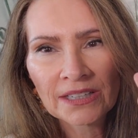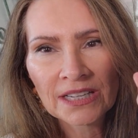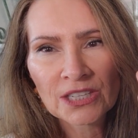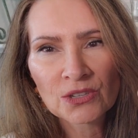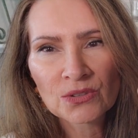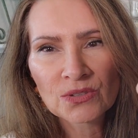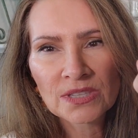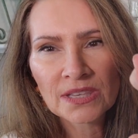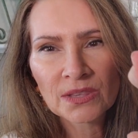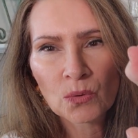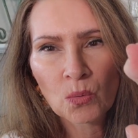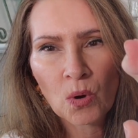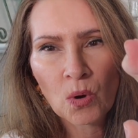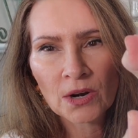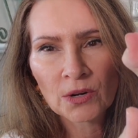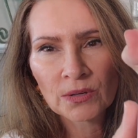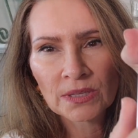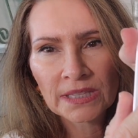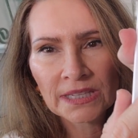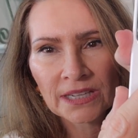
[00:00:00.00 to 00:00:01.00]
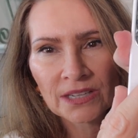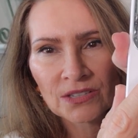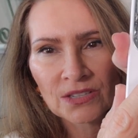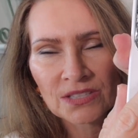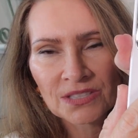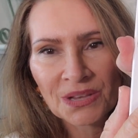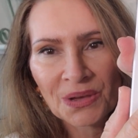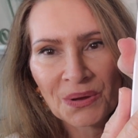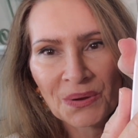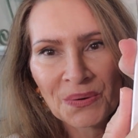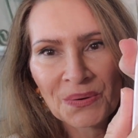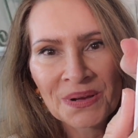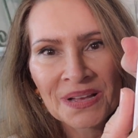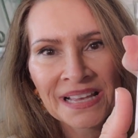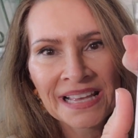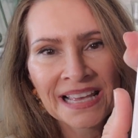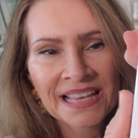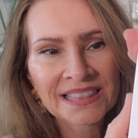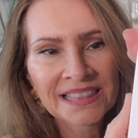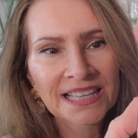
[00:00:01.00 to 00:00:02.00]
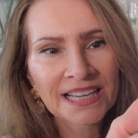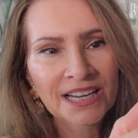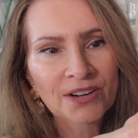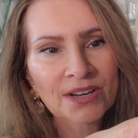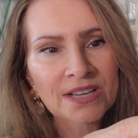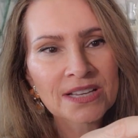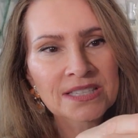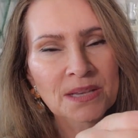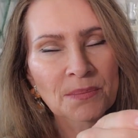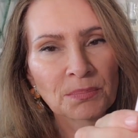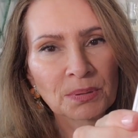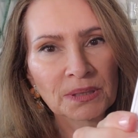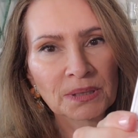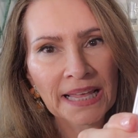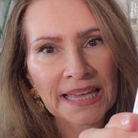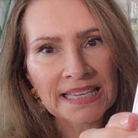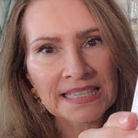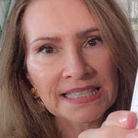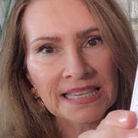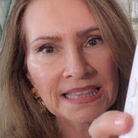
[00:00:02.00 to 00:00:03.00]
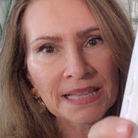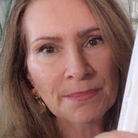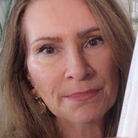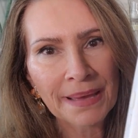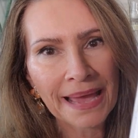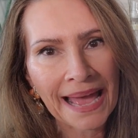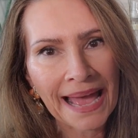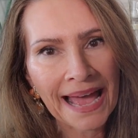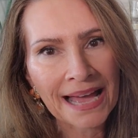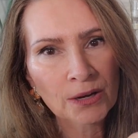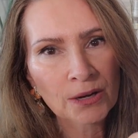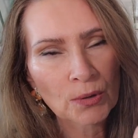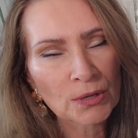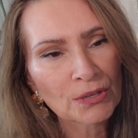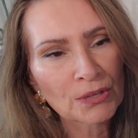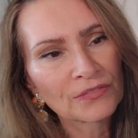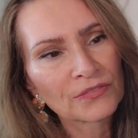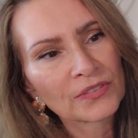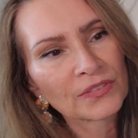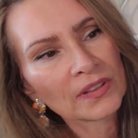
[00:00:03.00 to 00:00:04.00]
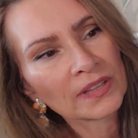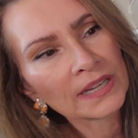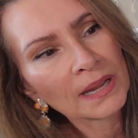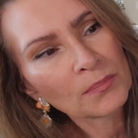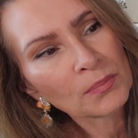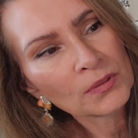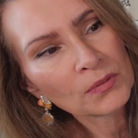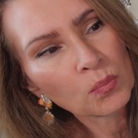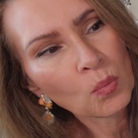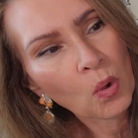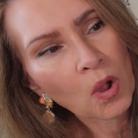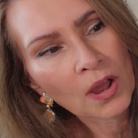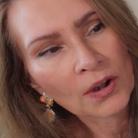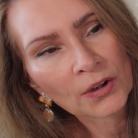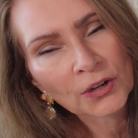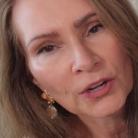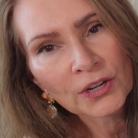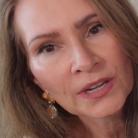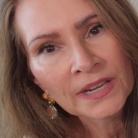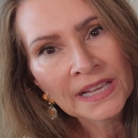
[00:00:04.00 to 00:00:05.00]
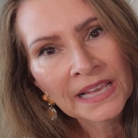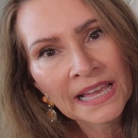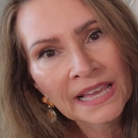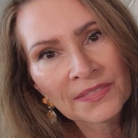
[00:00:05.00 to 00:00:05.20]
Can you see the water in there? So there is a place in the back where you fill it up with water.